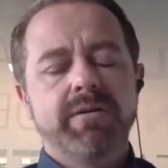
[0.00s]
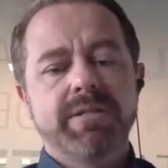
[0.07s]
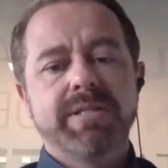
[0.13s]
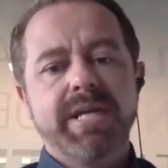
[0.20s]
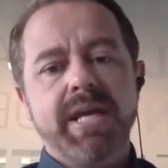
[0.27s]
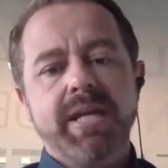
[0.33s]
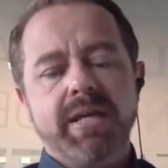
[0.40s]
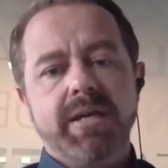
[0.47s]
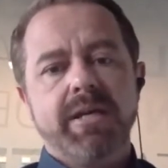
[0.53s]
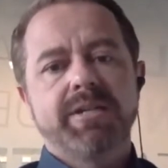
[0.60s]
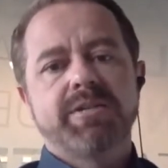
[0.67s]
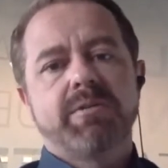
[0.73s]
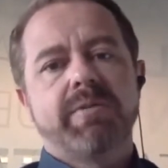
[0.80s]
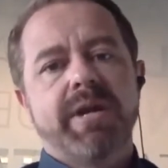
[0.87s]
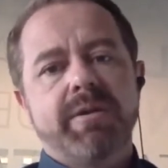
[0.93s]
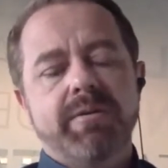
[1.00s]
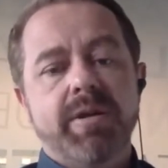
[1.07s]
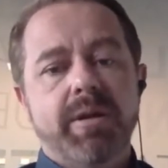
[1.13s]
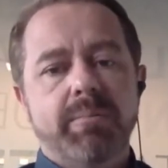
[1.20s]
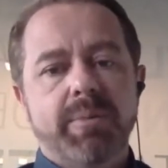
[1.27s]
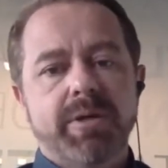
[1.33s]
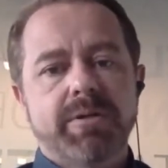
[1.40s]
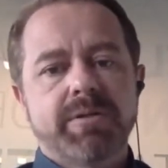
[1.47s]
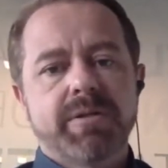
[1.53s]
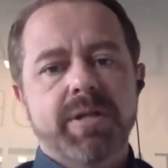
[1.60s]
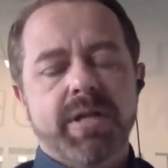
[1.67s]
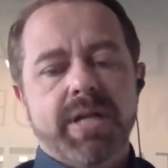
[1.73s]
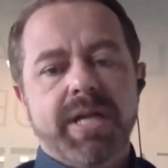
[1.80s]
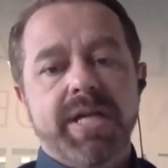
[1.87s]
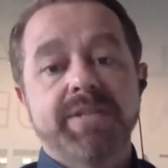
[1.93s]
data and it's around numbers.
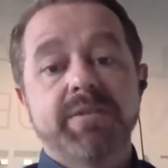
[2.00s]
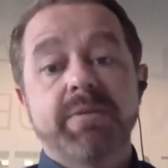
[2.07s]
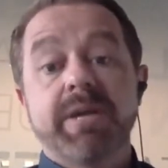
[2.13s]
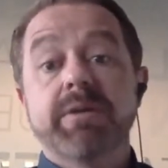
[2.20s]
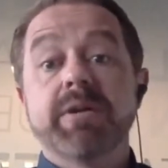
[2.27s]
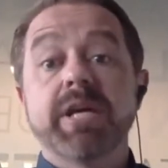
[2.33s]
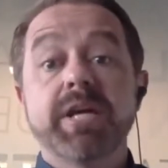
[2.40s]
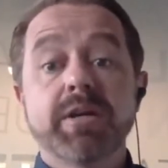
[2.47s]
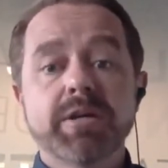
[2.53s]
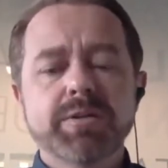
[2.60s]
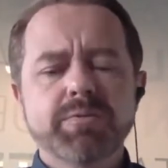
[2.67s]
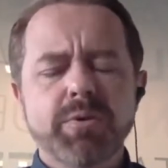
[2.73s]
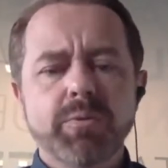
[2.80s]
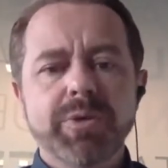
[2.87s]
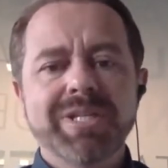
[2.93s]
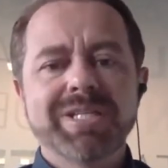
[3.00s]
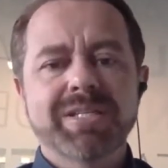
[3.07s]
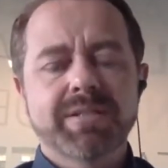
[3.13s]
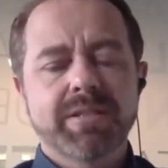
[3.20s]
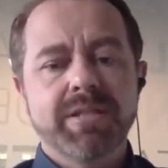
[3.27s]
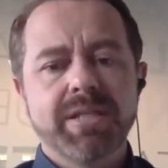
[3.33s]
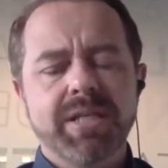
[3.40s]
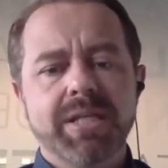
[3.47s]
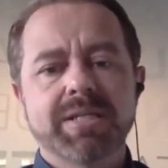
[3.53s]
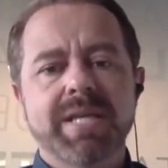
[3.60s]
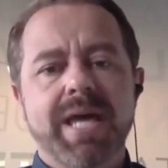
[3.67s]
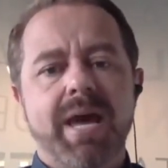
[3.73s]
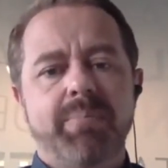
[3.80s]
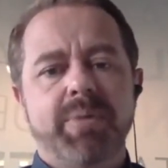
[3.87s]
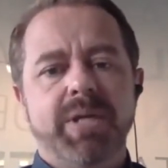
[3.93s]
It's around here's what we see is
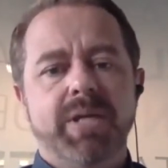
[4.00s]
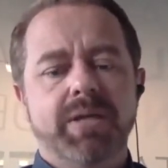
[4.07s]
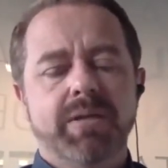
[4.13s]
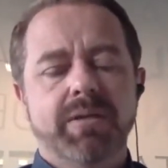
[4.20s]
happening.